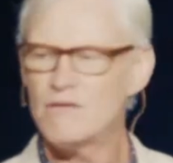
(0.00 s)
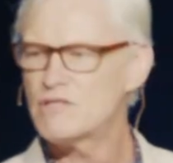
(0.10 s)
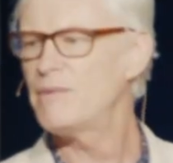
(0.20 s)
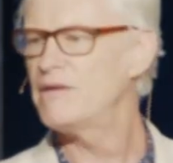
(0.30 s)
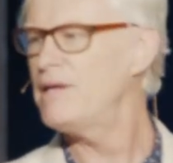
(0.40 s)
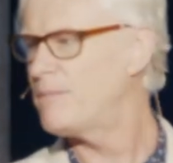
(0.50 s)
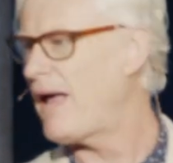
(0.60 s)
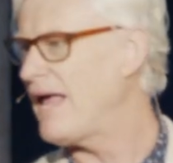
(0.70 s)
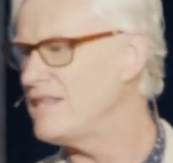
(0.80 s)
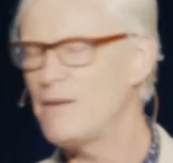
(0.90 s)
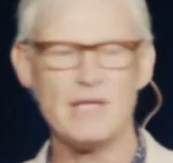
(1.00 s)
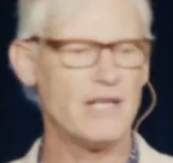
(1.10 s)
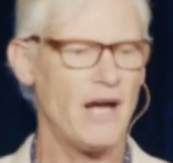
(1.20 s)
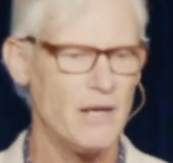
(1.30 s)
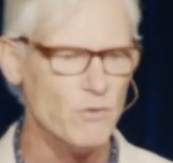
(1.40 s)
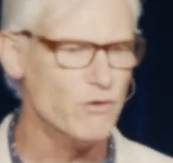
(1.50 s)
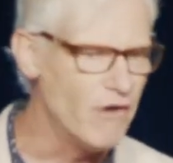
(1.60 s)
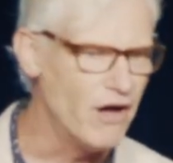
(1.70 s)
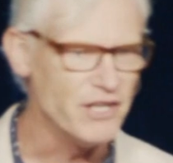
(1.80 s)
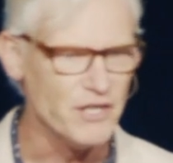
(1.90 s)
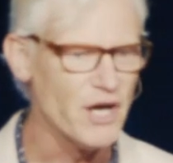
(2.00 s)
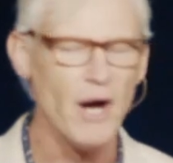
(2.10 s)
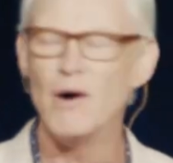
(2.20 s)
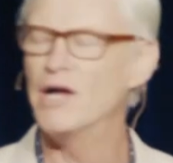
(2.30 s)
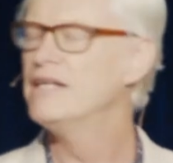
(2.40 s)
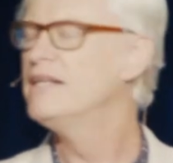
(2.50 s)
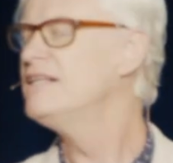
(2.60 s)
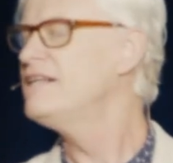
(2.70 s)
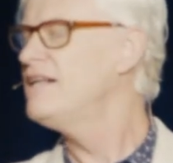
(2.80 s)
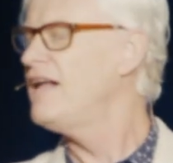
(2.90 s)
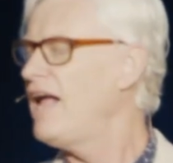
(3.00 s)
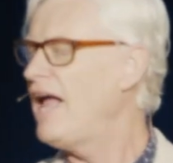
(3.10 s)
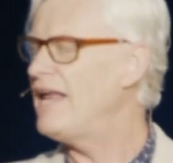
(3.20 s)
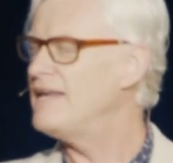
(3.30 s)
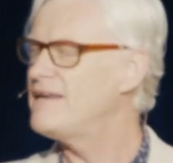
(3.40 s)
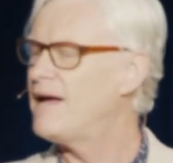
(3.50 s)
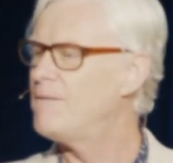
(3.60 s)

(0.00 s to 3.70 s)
was a bit of pain there, but you kind of move on and you go on. And